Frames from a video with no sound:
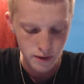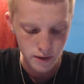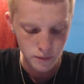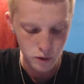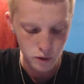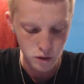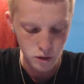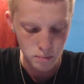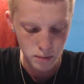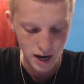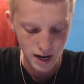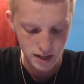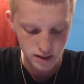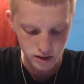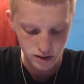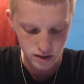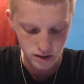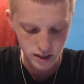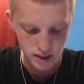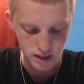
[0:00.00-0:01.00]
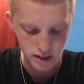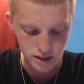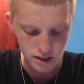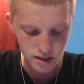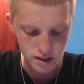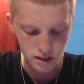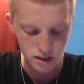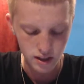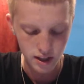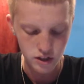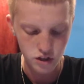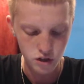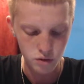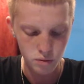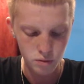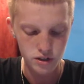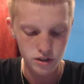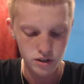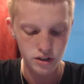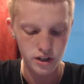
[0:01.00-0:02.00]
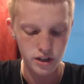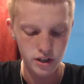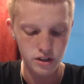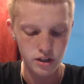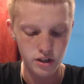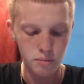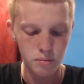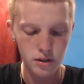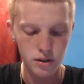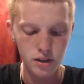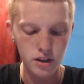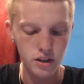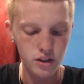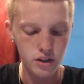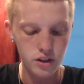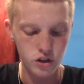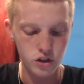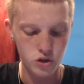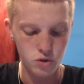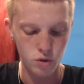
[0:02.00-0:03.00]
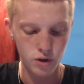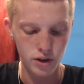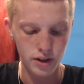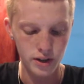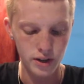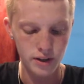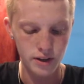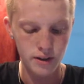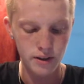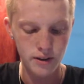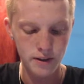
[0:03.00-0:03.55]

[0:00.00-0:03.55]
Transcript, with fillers: Those bats are dead. This Electro Wizard is completely destroying it